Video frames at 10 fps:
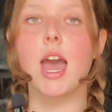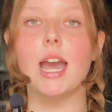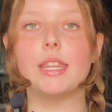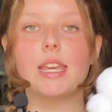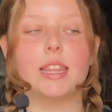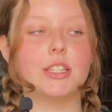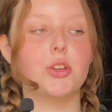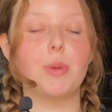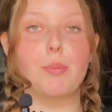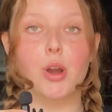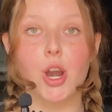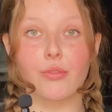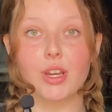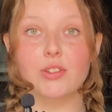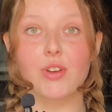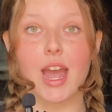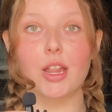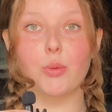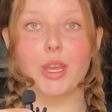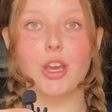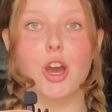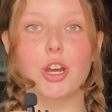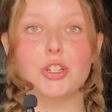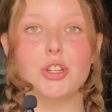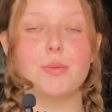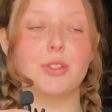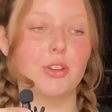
I think this could be perfect for Halloween costumes.